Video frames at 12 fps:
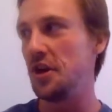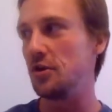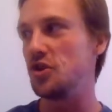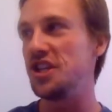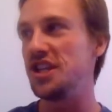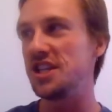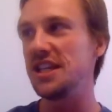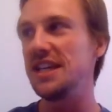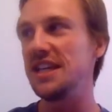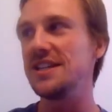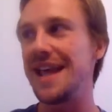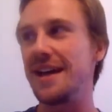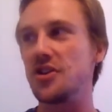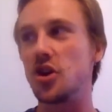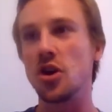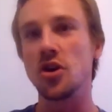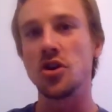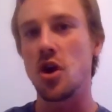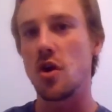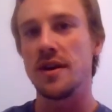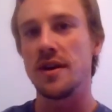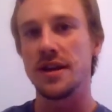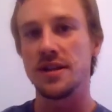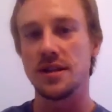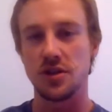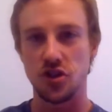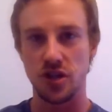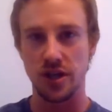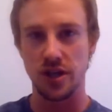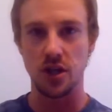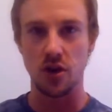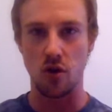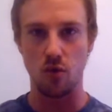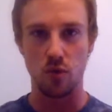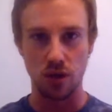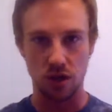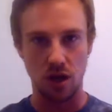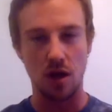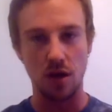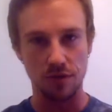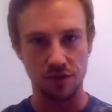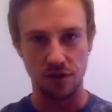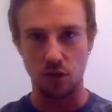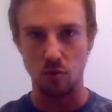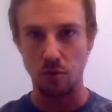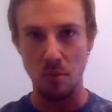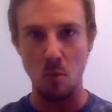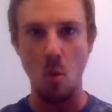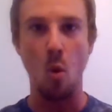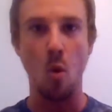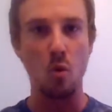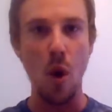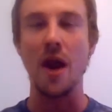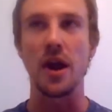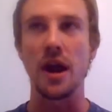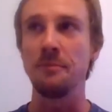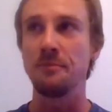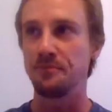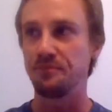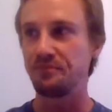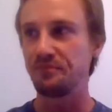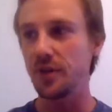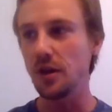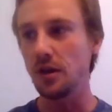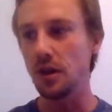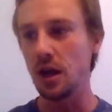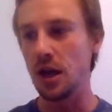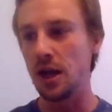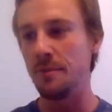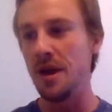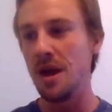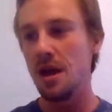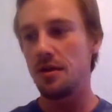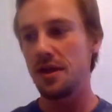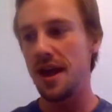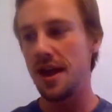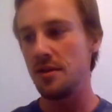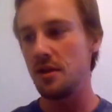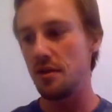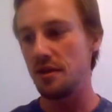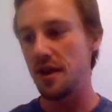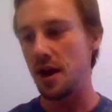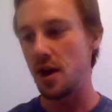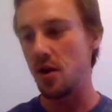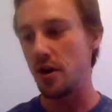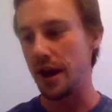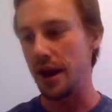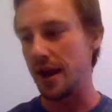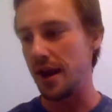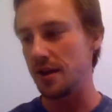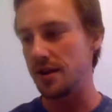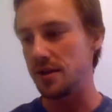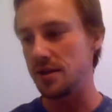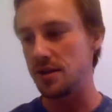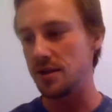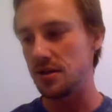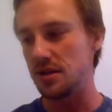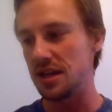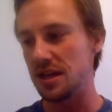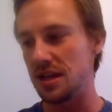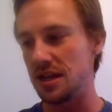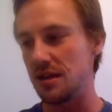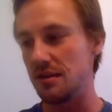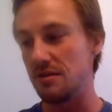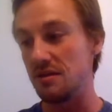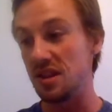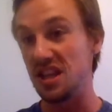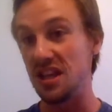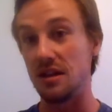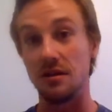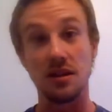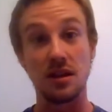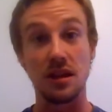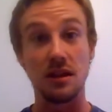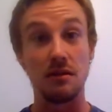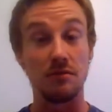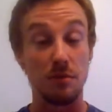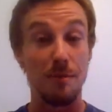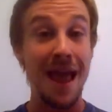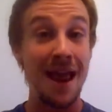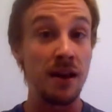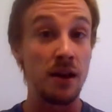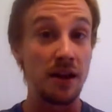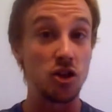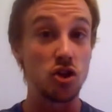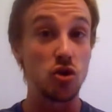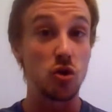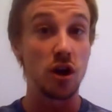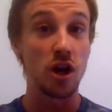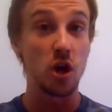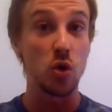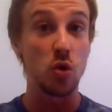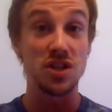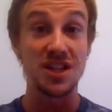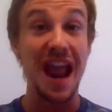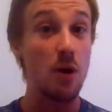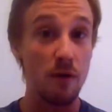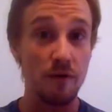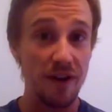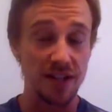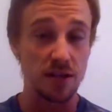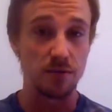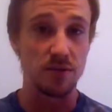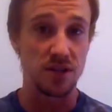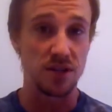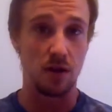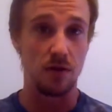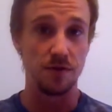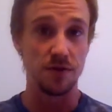She sees that turncoatedness and she, resolves to be more wary. Then there is the men in the story who sacrifice themselves.